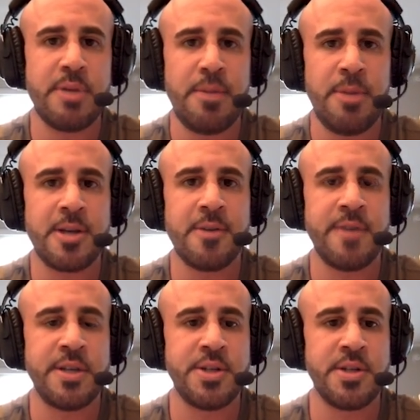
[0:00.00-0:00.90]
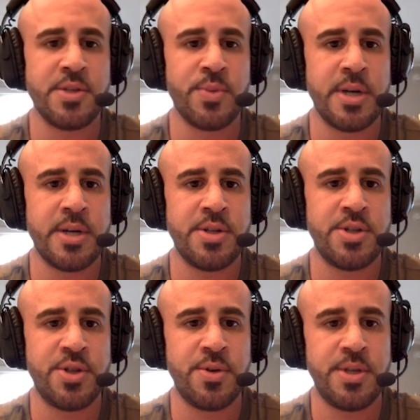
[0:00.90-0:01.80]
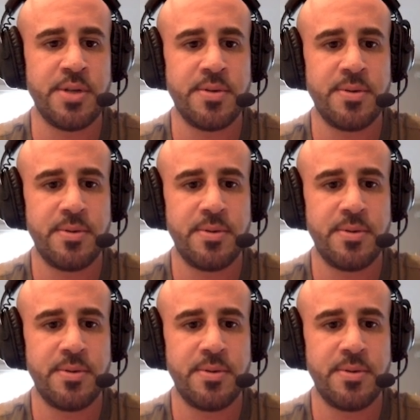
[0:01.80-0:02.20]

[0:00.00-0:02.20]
naming convention as what I just showed you.